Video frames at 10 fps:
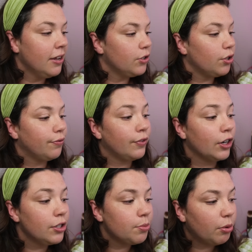So
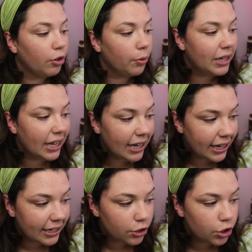first, before we get
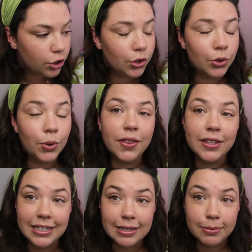into the
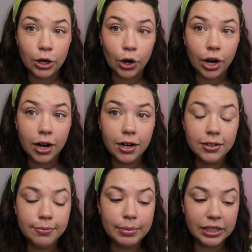TBR
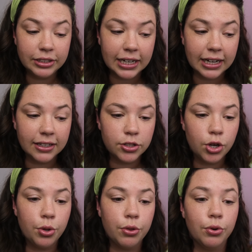building, let's
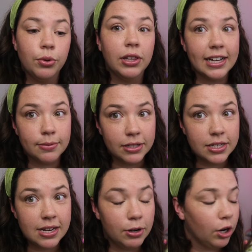go through last month's
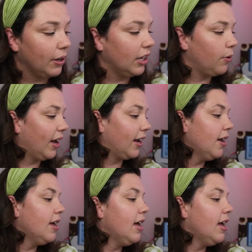TBR really quick.